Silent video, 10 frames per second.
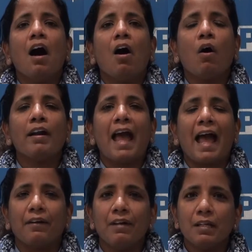On
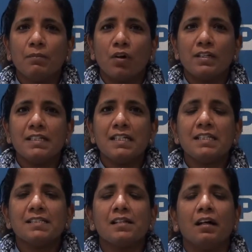agri
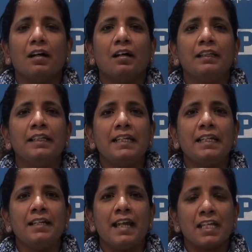commodities,
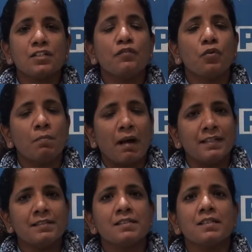the next few
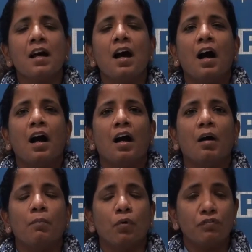months,
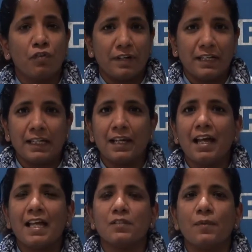both for India
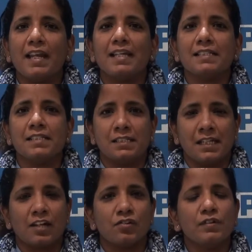as well as
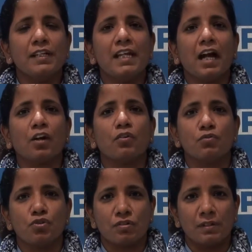internationally, are
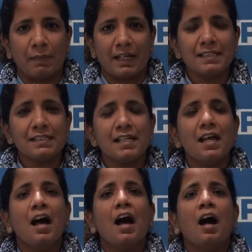crucial months.
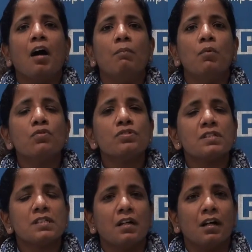
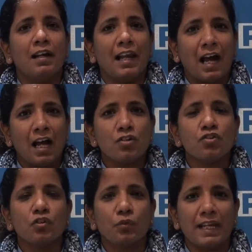Most
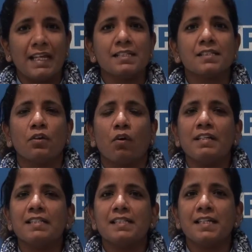large grains and
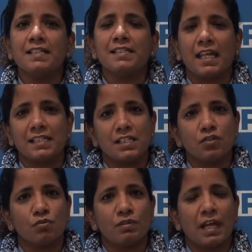oilseeds gets
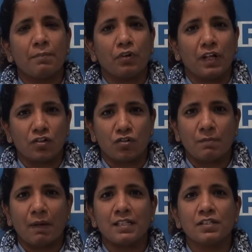into their production
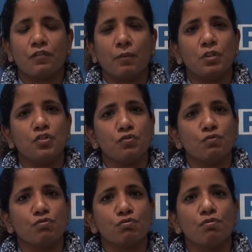months from the
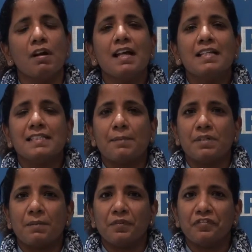June to
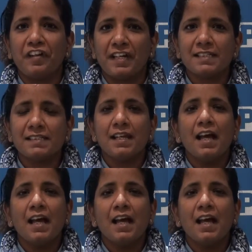September phase.